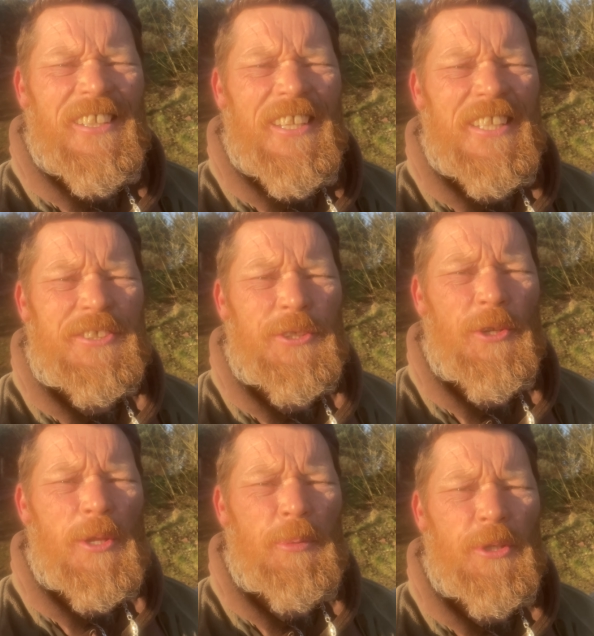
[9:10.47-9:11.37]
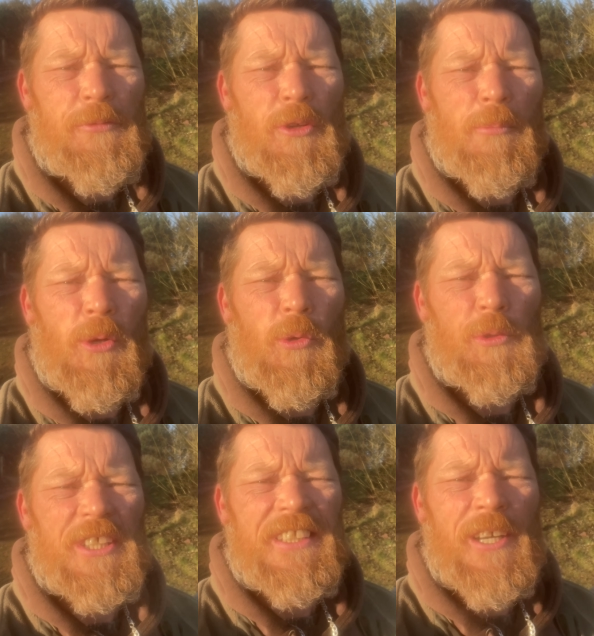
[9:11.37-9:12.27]
It's another beautiful
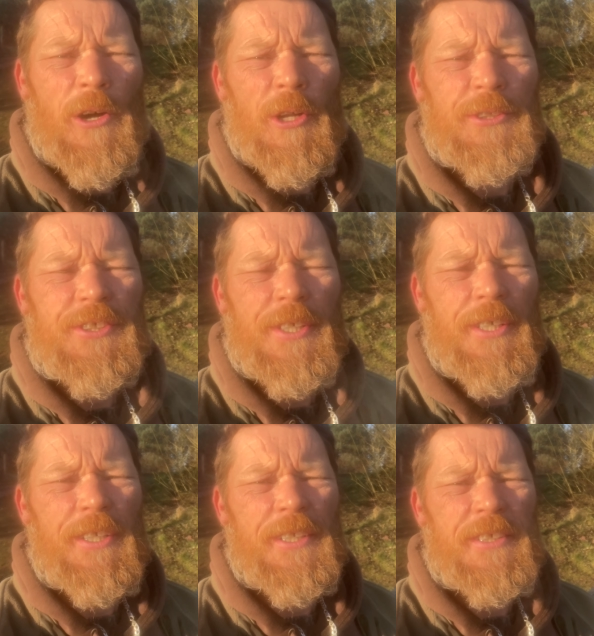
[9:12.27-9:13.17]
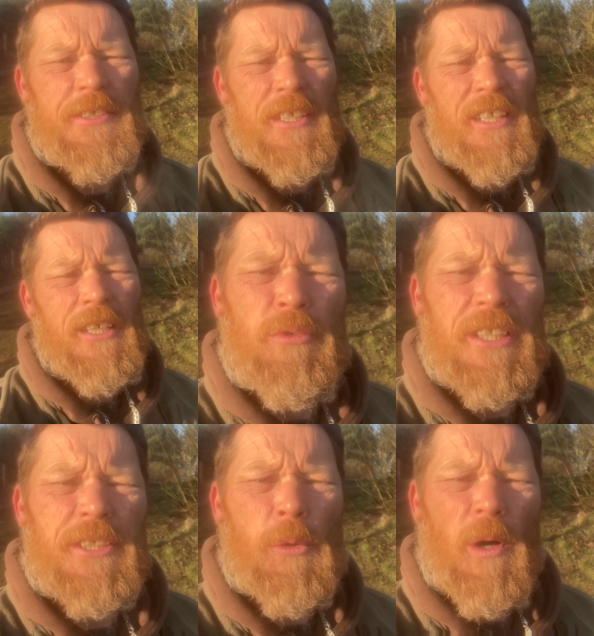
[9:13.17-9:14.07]
morning on Turners.
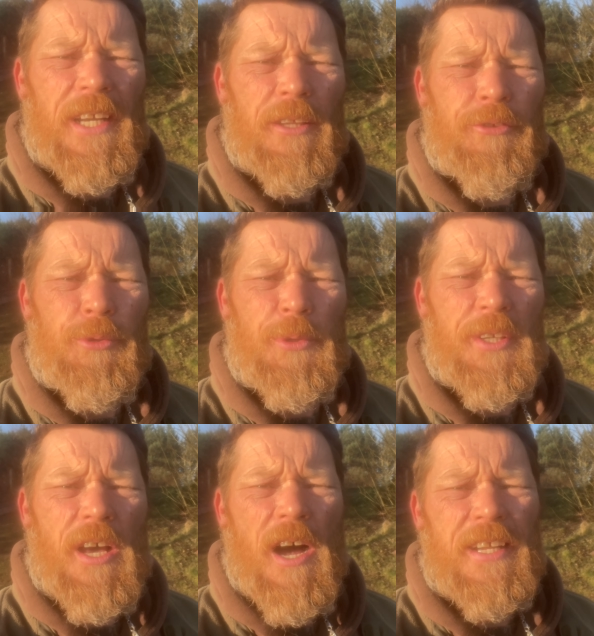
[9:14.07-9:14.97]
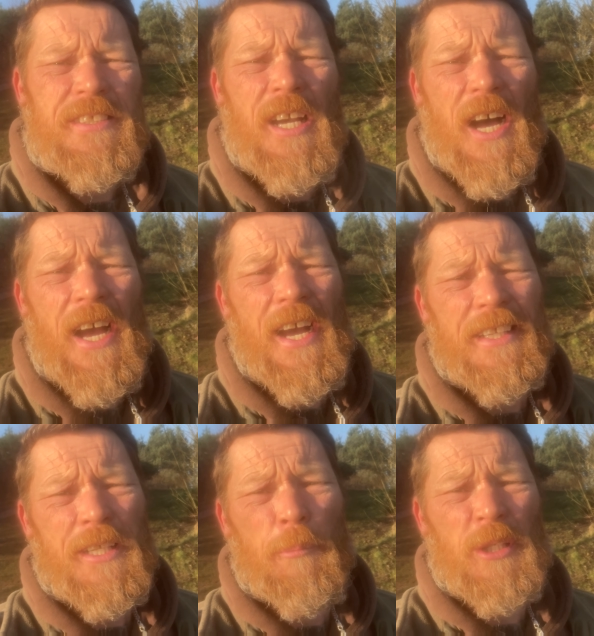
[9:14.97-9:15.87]
Really quiet through the night. I
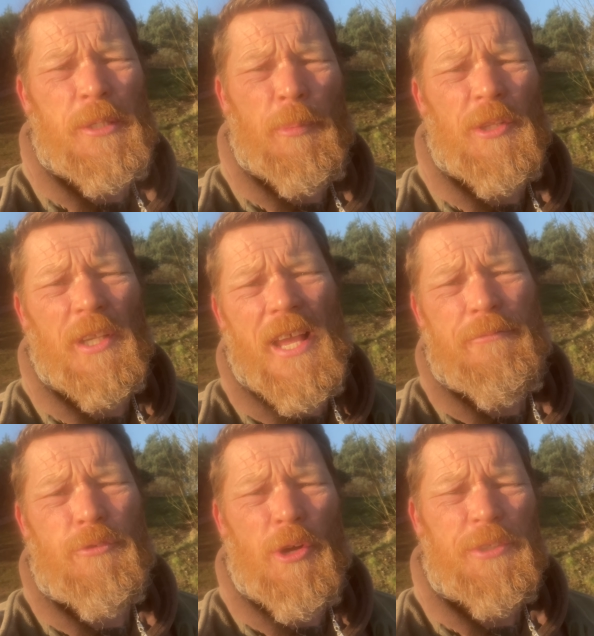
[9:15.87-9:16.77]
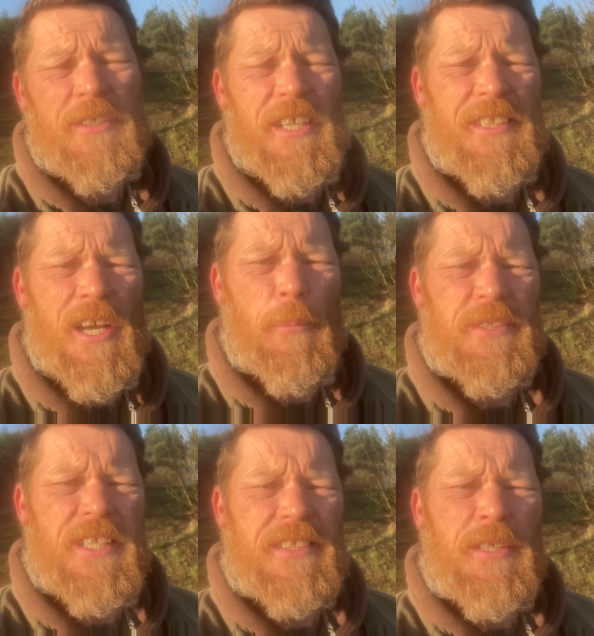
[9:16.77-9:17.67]
had a bleep on the left rod and that
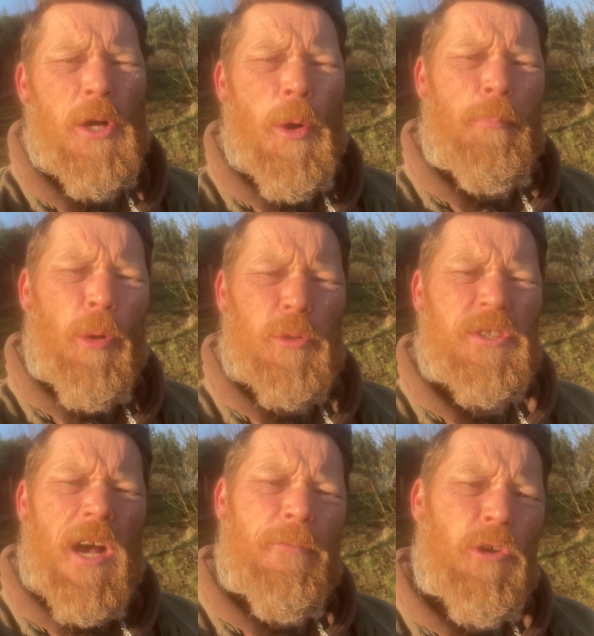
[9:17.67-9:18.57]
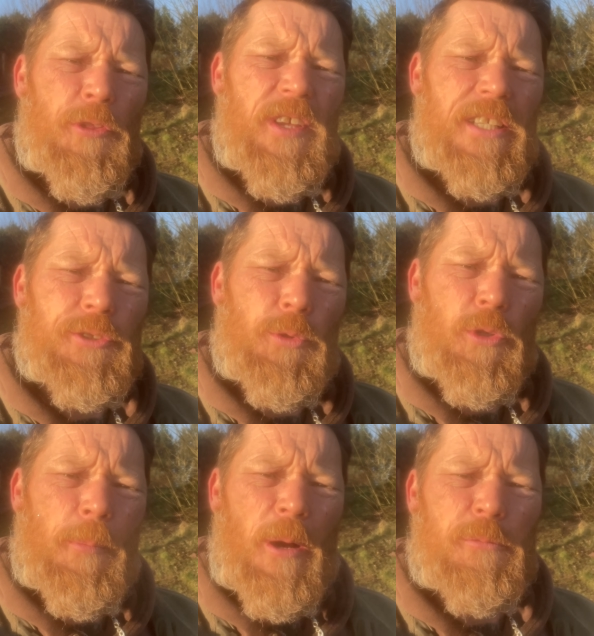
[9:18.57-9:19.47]
was it. But I've got things to
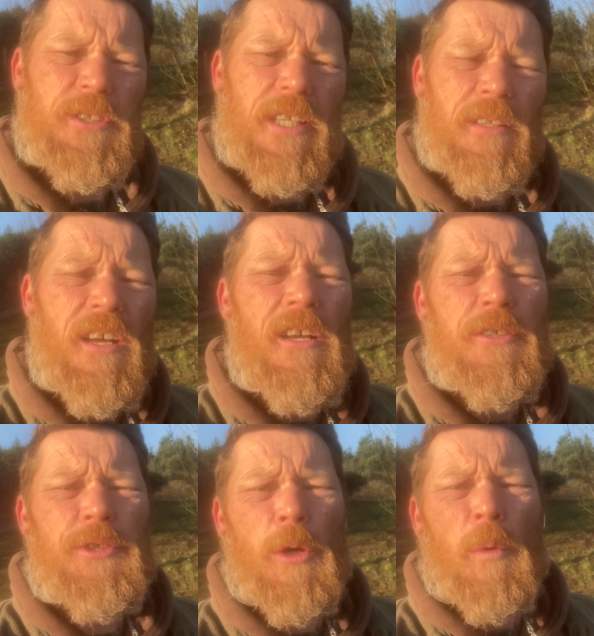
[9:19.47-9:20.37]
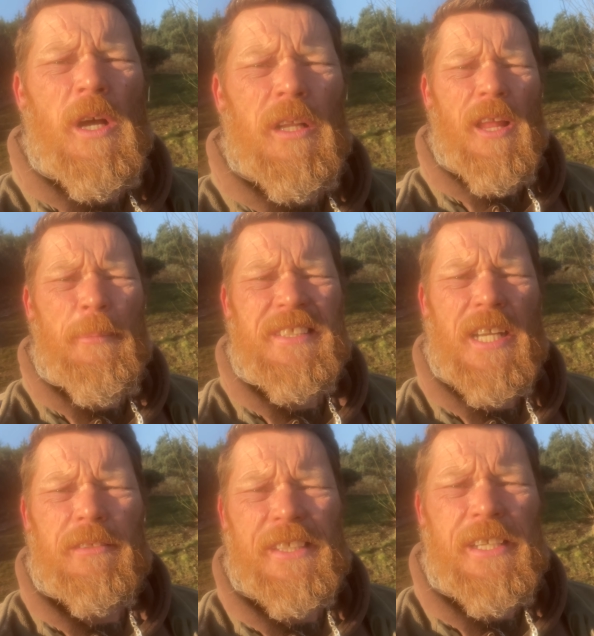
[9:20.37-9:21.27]
talk about still. So let me
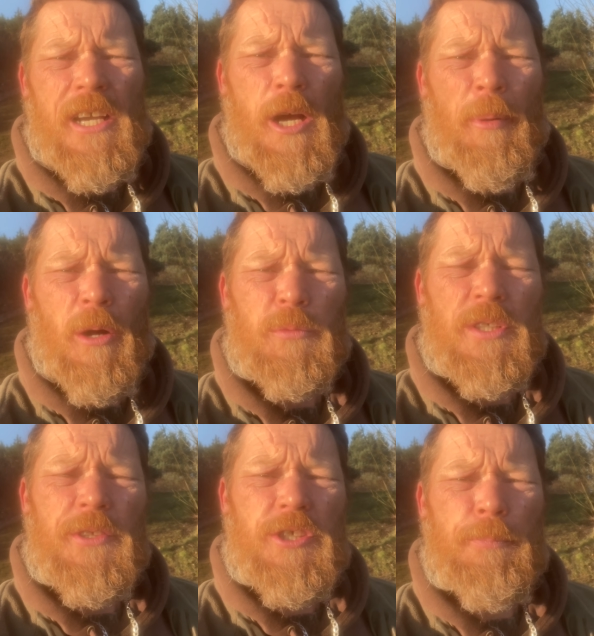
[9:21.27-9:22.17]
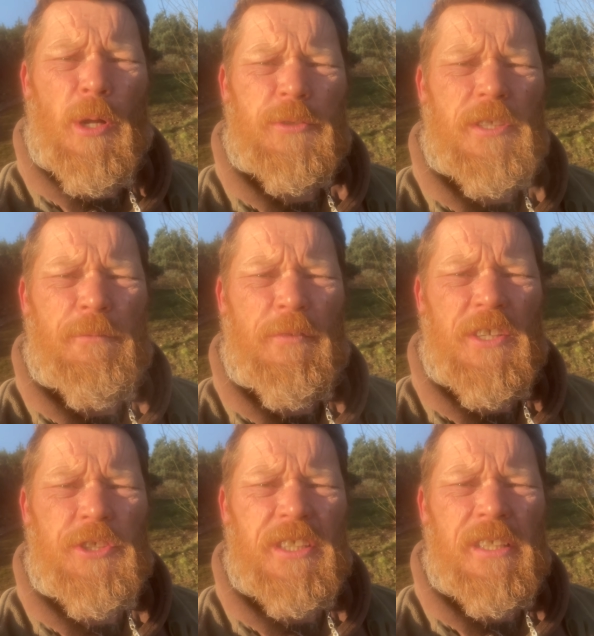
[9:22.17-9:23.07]
tell you about the spots I'm
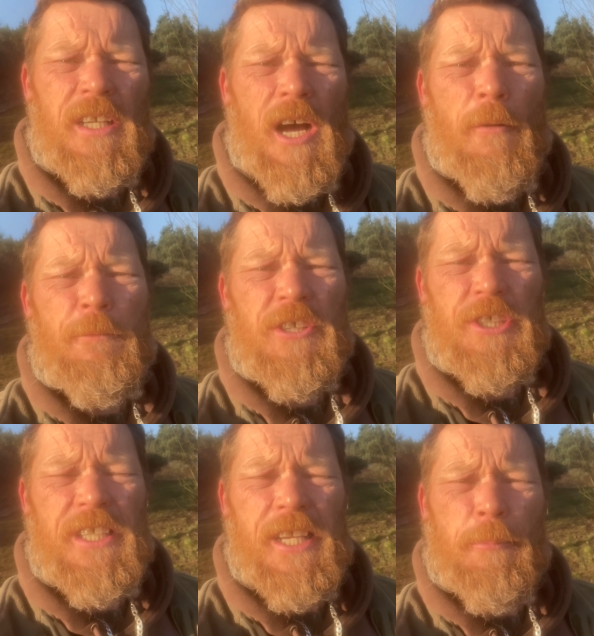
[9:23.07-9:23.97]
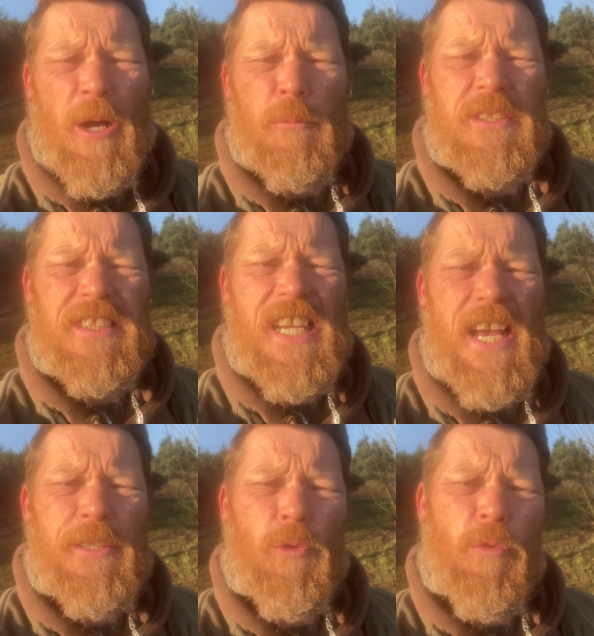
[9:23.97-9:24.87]
fishing. I'm fishing in about
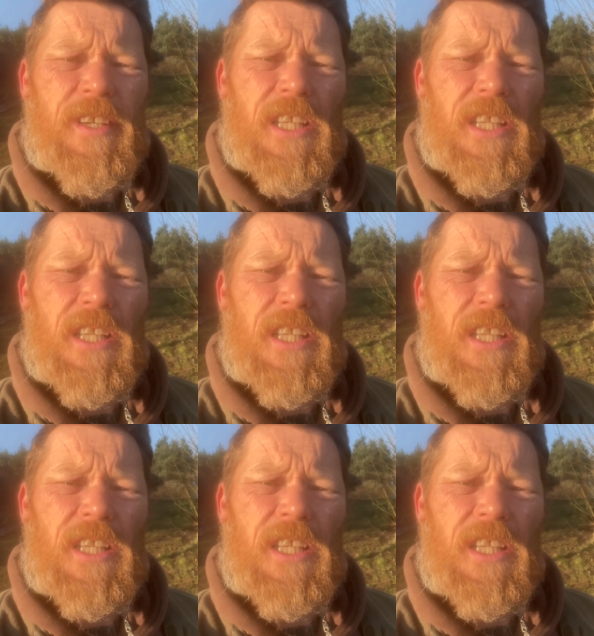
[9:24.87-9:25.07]
10 or